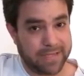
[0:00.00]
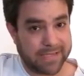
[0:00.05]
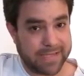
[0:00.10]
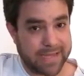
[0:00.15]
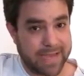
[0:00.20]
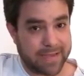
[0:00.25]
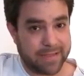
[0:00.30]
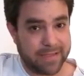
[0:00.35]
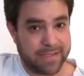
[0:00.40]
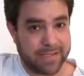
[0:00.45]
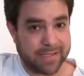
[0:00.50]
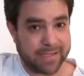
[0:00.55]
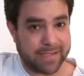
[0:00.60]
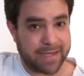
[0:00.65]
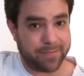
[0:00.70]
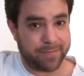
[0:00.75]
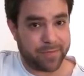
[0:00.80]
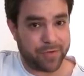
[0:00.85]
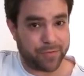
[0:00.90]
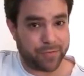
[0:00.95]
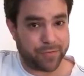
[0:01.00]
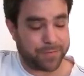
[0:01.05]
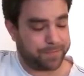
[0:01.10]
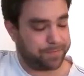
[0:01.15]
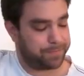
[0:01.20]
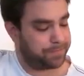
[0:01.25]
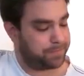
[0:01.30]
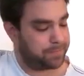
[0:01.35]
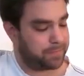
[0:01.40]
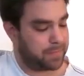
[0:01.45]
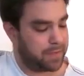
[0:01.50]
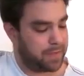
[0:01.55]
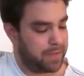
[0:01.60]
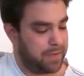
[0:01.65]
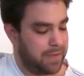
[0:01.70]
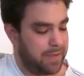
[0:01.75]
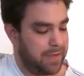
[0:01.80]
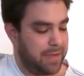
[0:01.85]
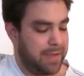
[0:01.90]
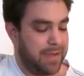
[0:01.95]
Exactly the same note.
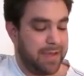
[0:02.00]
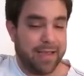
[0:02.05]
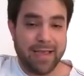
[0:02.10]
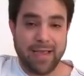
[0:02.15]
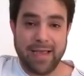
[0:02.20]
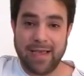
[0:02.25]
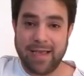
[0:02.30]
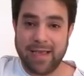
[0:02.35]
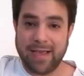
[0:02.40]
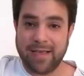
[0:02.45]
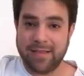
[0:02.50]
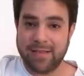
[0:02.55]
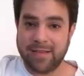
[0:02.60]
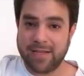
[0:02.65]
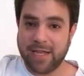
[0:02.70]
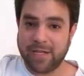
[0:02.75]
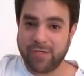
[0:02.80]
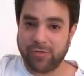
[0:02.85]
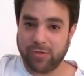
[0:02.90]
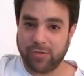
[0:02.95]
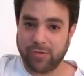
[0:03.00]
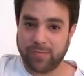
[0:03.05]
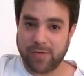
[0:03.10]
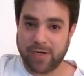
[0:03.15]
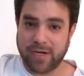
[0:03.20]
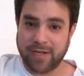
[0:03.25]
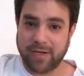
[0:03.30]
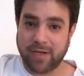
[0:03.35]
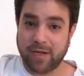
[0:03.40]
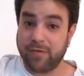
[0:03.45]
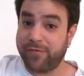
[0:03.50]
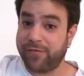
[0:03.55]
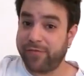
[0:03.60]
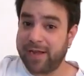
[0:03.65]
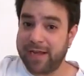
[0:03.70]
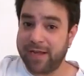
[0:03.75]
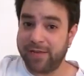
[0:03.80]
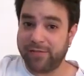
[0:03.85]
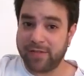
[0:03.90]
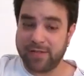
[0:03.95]
And the natural harmonic on
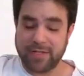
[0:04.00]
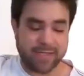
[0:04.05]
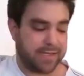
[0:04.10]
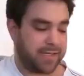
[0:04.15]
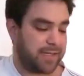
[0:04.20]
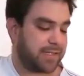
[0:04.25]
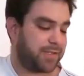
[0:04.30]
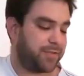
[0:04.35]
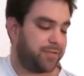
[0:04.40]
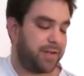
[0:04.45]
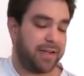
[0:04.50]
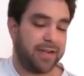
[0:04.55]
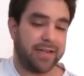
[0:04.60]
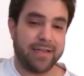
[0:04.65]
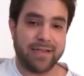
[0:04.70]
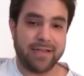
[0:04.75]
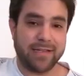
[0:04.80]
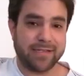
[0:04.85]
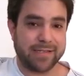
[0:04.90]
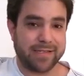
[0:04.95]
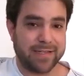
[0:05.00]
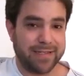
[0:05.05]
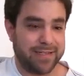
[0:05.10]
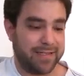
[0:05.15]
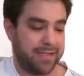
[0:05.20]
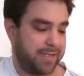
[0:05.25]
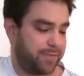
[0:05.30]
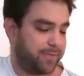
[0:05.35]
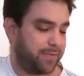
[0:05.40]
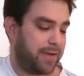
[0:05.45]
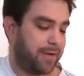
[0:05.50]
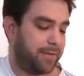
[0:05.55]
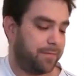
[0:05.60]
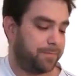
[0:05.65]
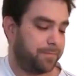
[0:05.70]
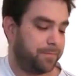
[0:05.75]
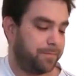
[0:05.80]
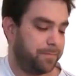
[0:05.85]
5 on the 6th string is the E string.